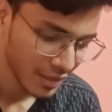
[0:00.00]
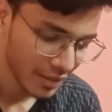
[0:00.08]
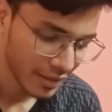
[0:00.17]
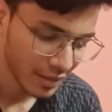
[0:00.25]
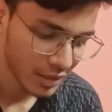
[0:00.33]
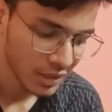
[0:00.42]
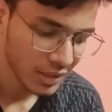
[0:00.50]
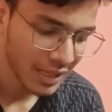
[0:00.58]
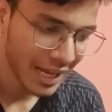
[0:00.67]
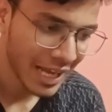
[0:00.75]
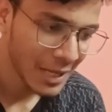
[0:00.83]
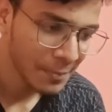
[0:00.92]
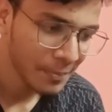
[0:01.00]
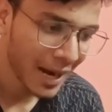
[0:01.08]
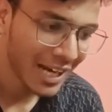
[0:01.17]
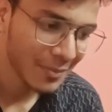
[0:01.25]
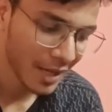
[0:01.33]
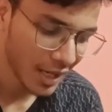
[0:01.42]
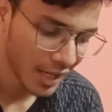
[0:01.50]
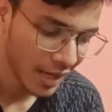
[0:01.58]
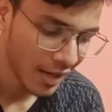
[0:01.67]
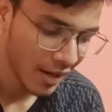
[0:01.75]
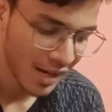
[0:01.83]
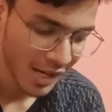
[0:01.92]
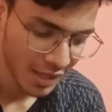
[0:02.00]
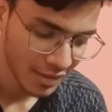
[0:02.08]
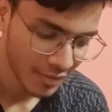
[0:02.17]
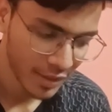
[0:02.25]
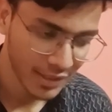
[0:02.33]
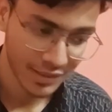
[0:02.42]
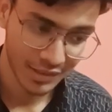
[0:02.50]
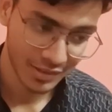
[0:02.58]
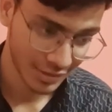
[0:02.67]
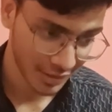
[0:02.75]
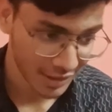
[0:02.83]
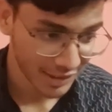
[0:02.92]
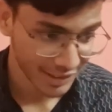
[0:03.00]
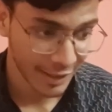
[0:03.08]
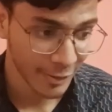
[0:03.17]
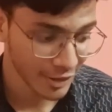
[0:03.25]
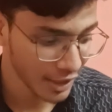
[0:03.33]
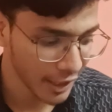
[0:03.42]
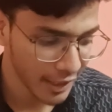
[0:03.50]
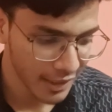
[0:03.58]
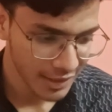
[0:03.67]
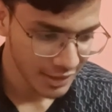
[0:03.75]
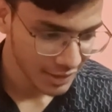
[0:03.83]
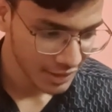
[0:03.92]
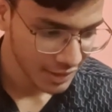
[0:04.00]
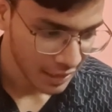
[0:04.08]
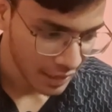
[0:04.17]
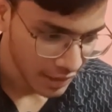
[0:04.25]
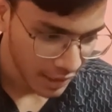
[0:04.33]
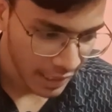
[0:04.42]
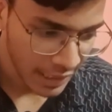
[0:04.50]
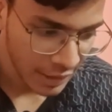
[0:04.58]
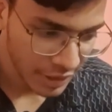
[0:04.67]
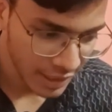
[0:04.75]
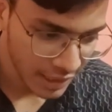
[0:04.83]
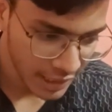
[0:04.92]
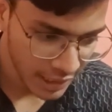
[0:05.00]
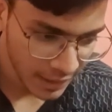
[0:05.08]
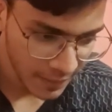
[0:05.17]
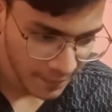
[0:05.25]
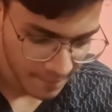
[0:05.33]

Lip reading: I'm Batman, right? That sounds good. And run again.